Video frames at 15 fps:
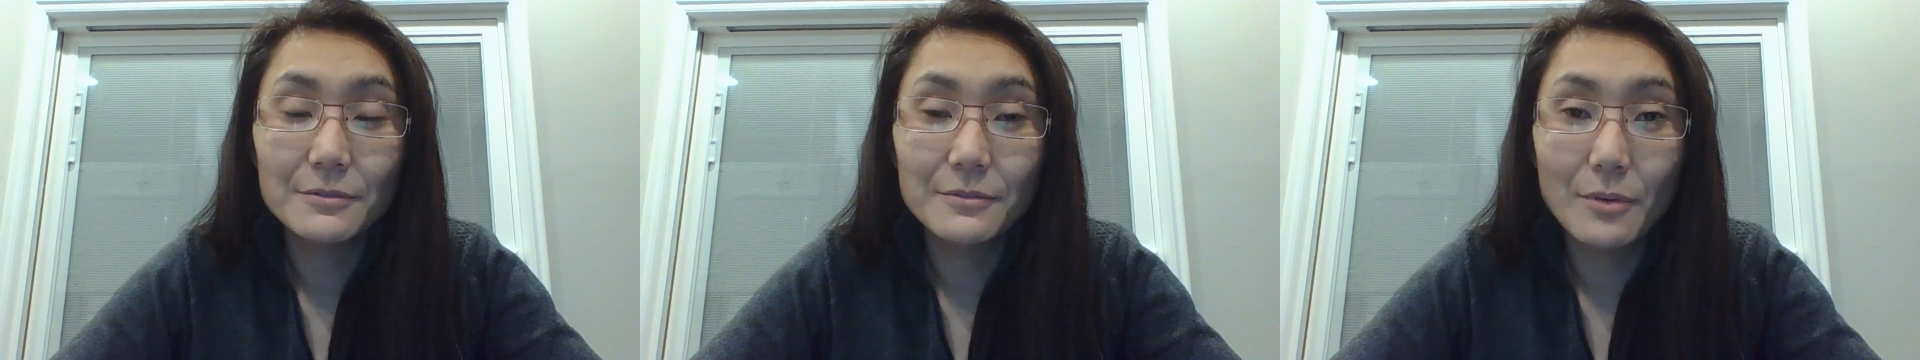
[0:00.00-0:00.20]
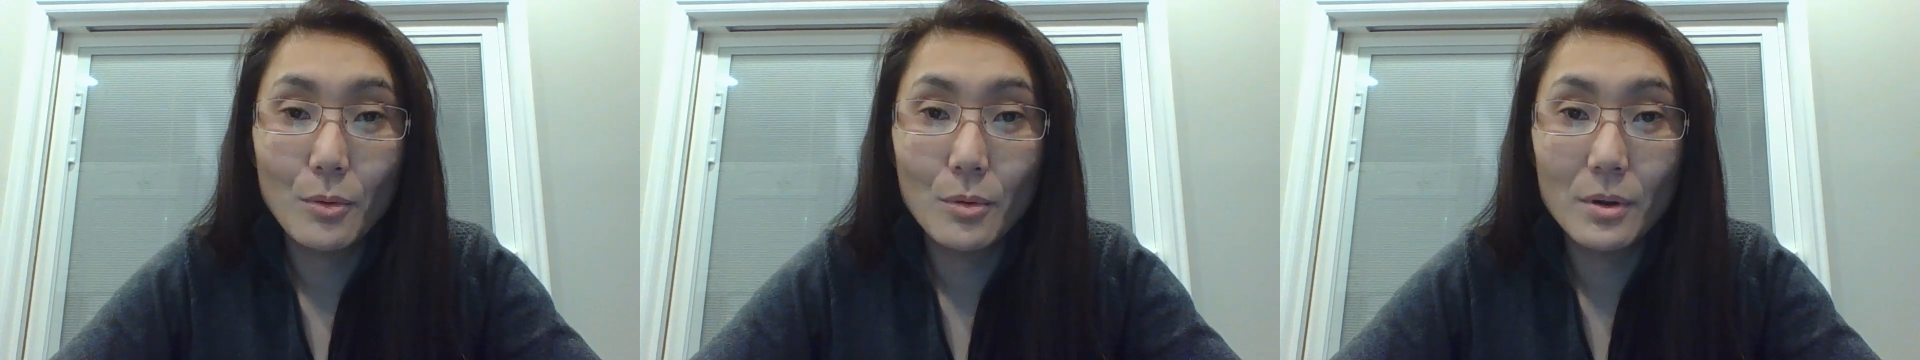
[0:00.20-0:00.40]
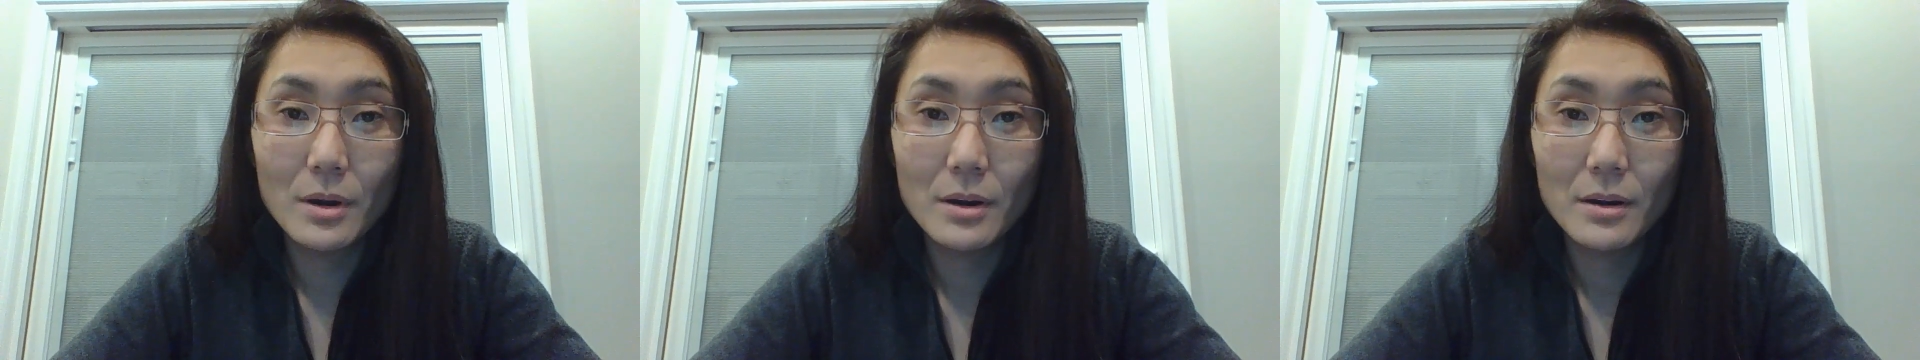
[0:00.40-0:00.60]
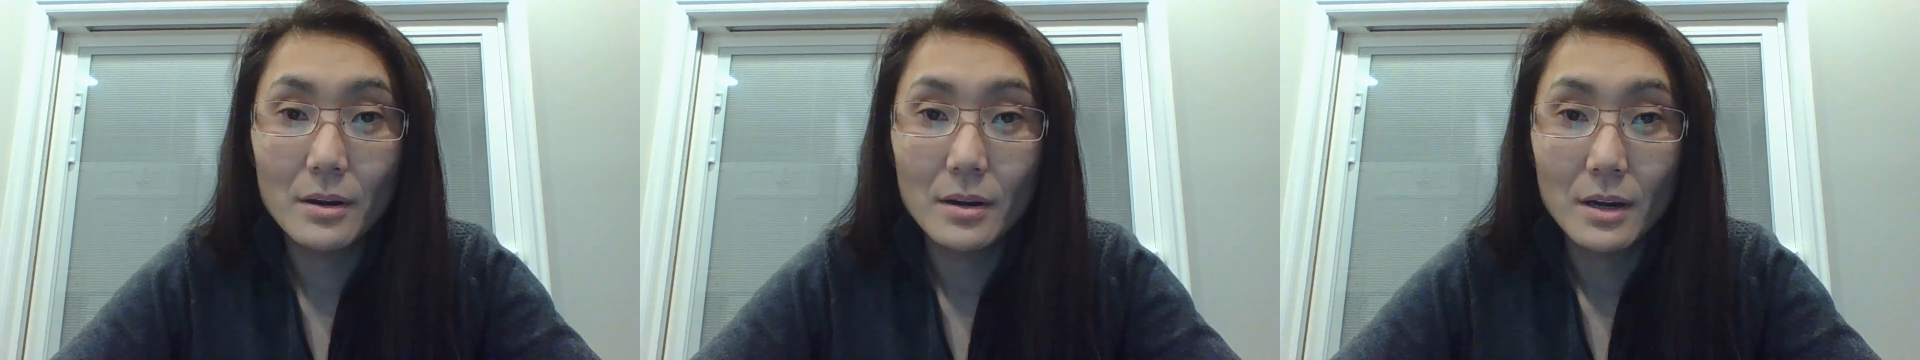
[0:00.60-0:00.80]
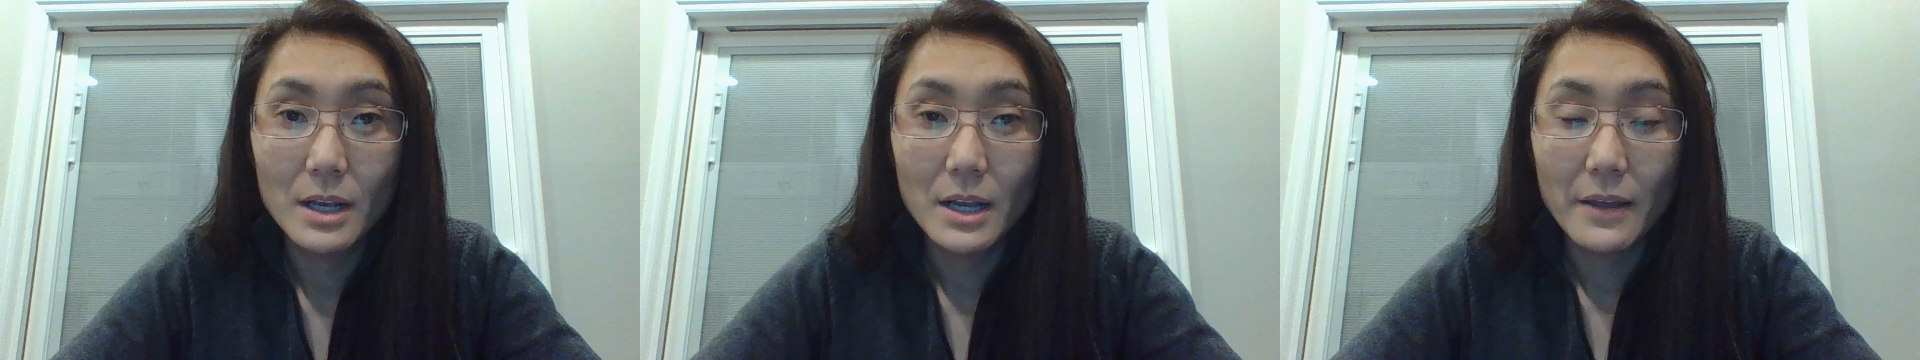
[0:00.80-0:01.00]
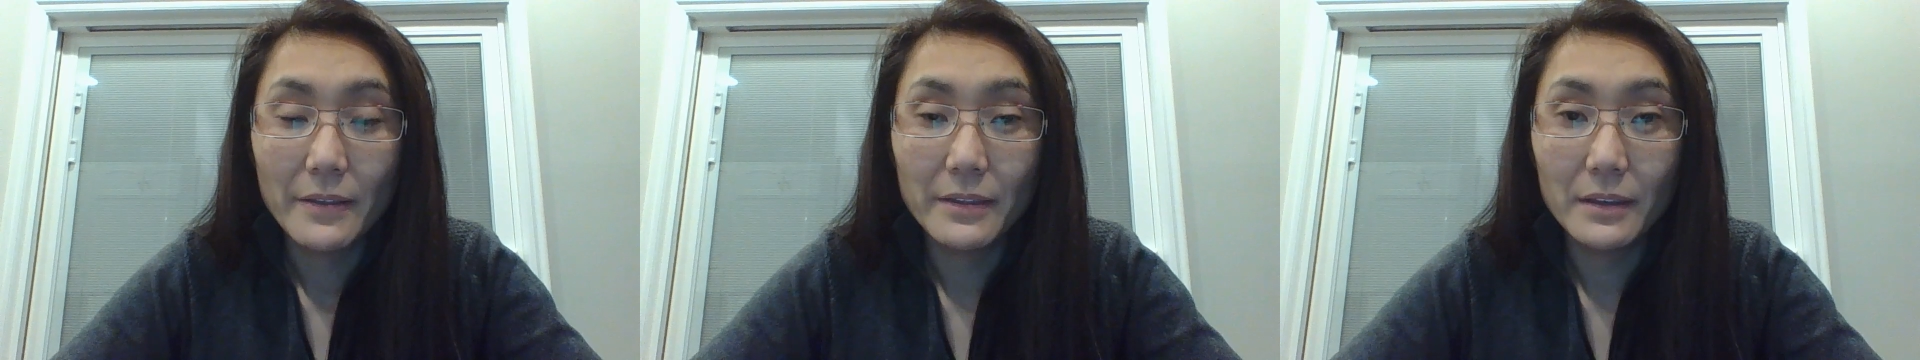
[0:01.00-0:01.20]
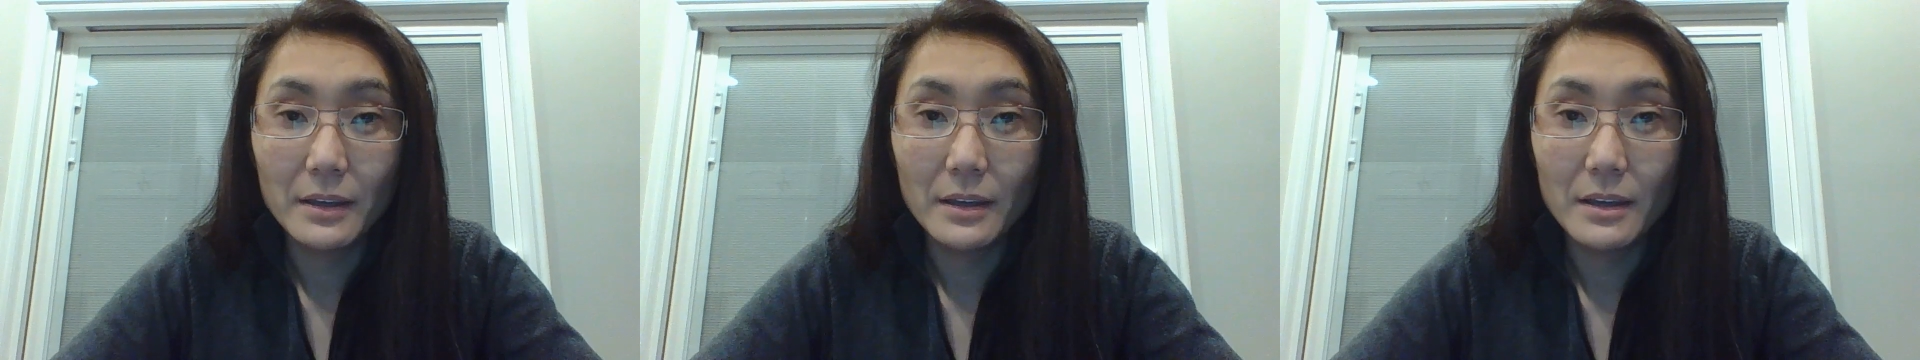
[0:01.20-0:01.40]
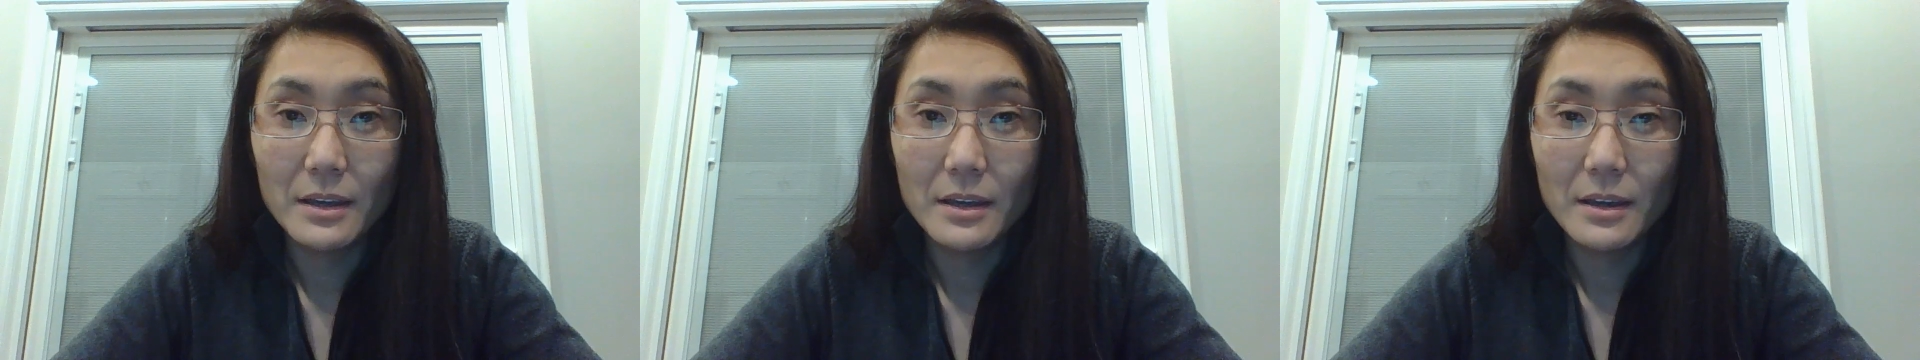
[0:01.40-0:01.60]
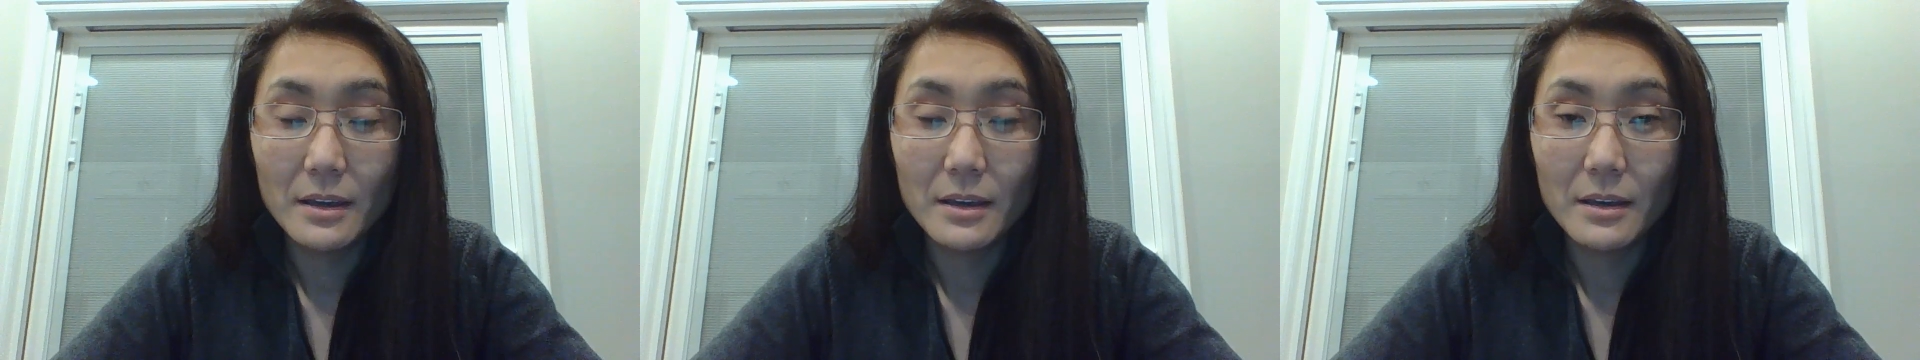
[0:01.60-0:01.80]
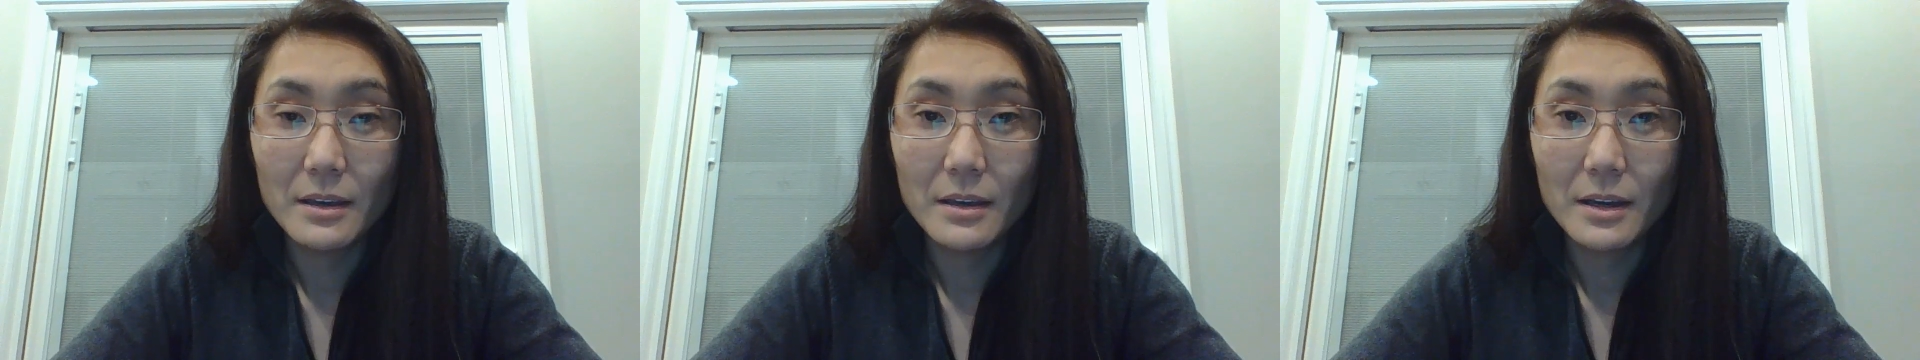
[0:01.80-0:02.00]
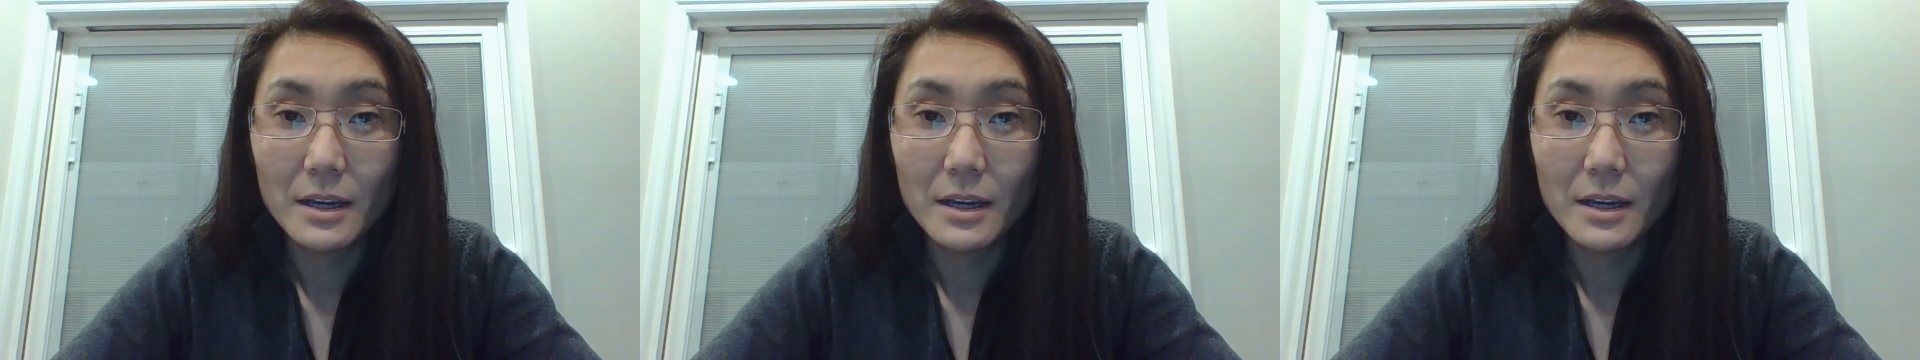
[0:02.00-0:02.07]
for the